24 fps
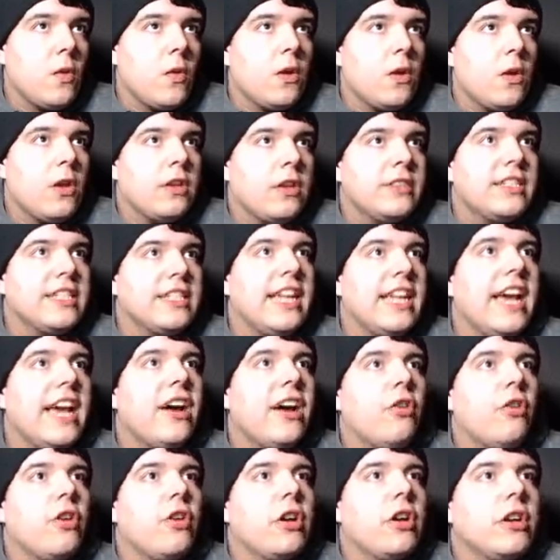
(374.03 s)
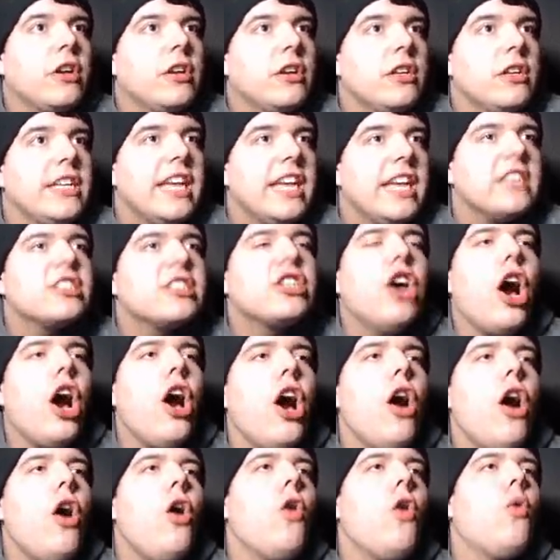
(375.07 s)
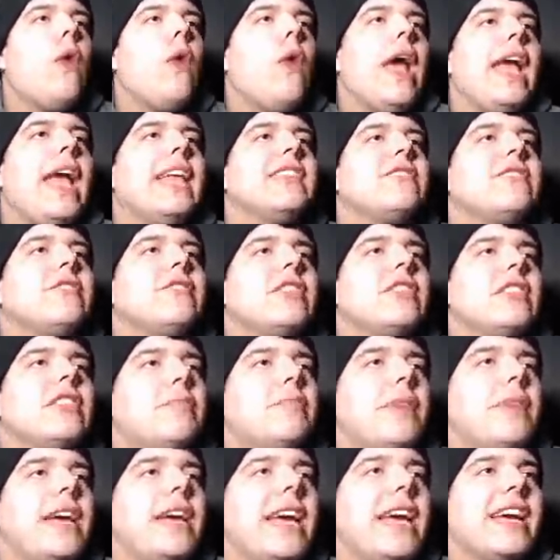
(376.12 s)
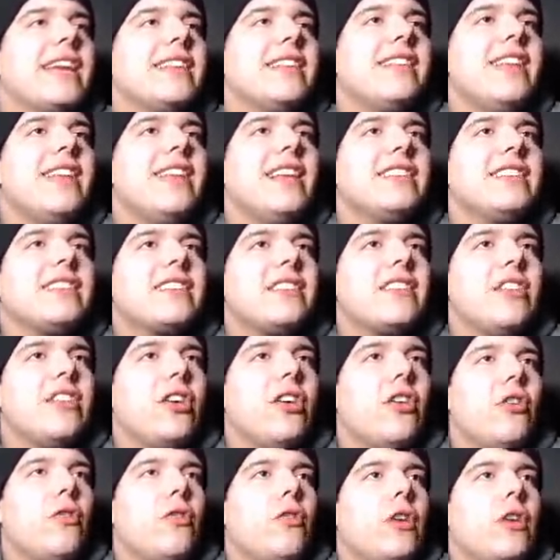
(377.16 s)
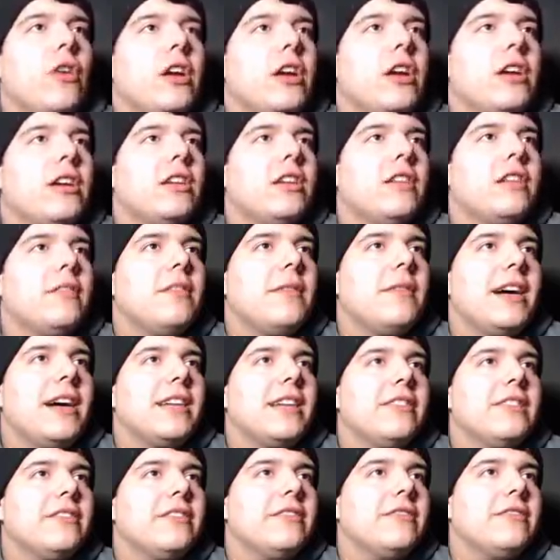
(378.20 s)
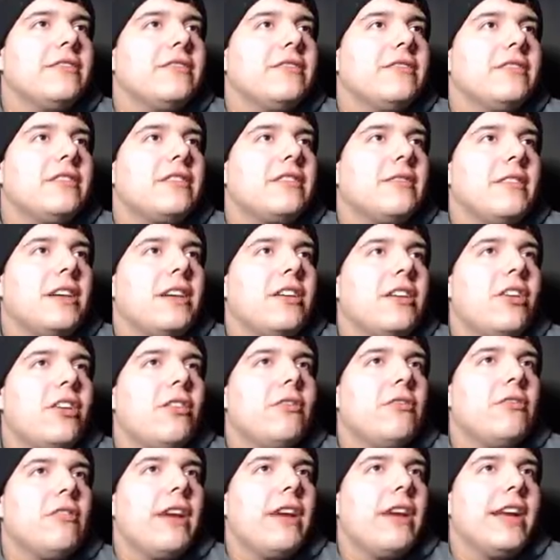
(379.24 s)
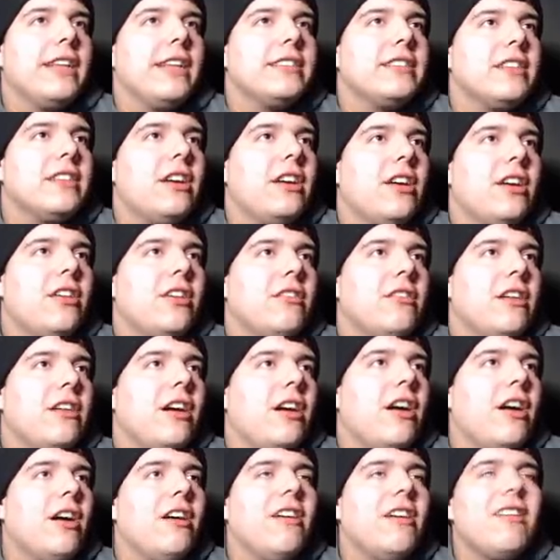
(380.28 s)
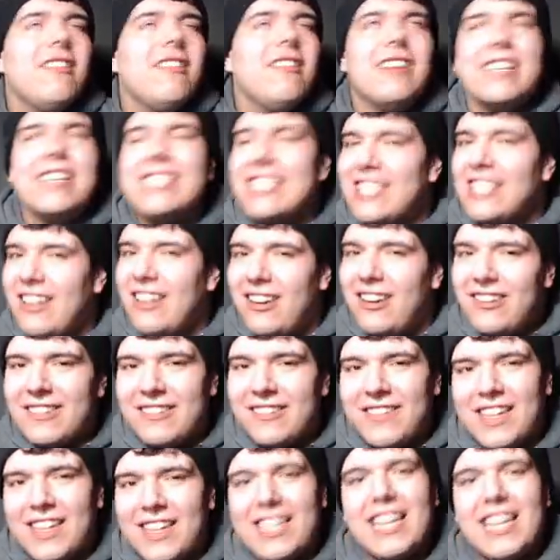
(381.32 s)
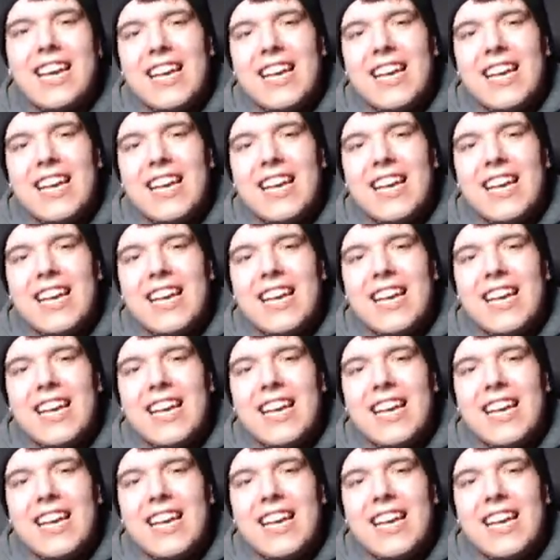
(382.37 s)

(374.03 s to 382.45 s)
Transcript: Sendejo. Yes, go! Waynes with the pick. Let's go. Come on, dude. Come on. Oh, Waynes. Oh, oh, let's go. Come on.